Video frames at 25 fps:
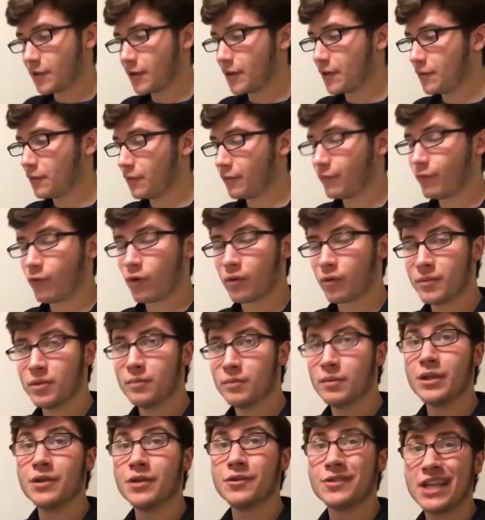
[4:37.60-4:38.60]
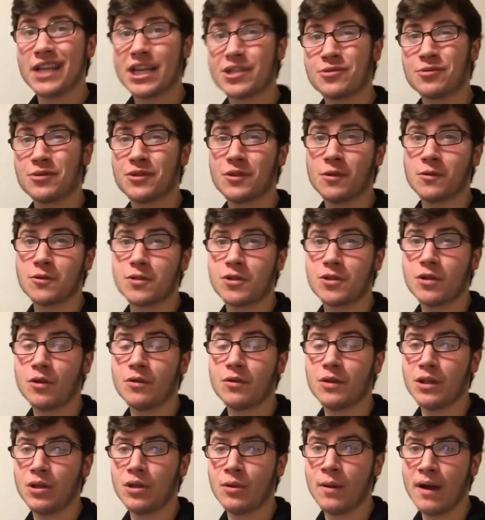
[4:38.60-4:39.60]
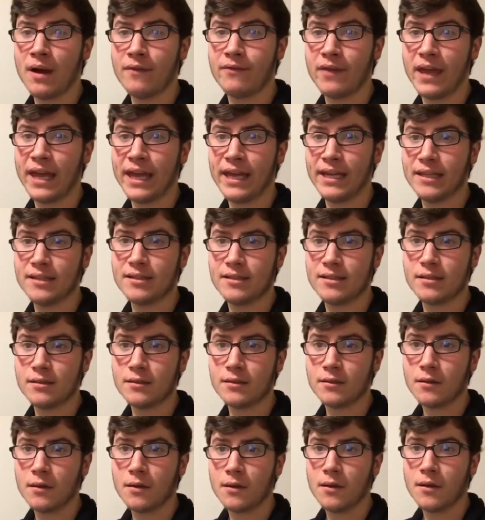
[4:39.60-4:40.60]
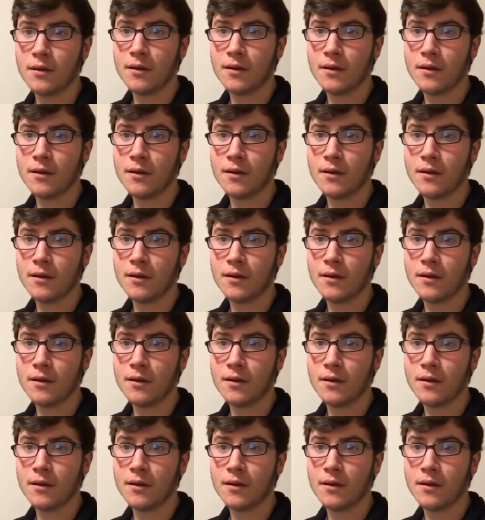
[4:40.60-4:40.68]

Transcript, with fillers: I'm sorry to inform you, but your test results show that you have AIDS.